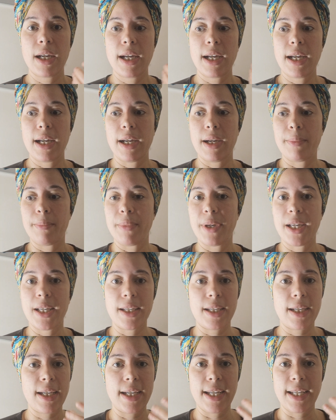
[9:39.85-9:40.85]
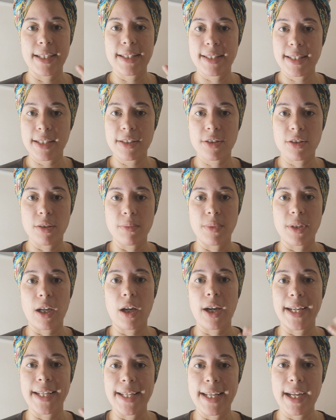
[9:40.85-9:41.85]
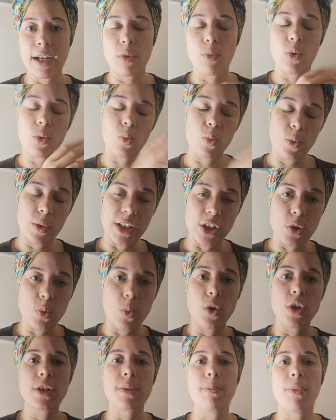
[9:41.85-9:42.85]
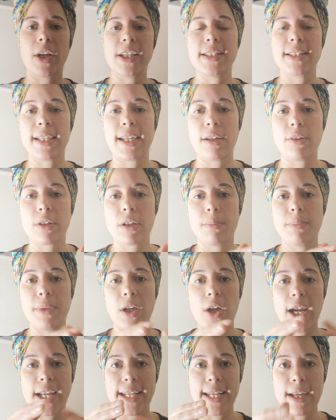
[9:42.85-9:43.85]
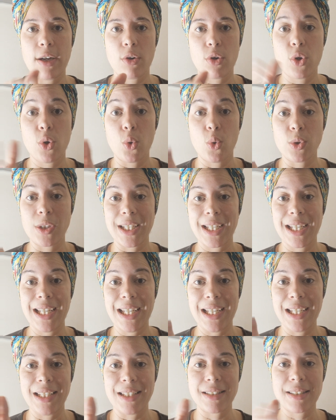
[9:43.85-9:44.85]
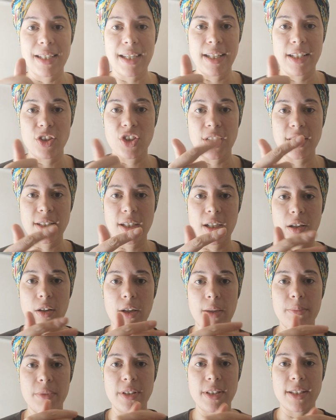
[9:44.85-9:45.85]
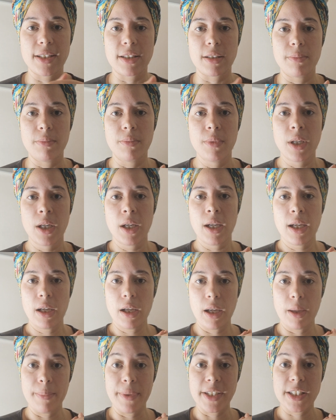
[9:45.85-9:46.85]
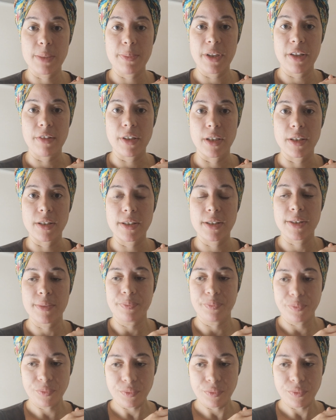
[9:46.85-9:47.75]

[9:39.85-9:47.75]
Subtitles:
a system that which was Mindset Alchemy, I now called EASE, Energetic Alignment System Experience.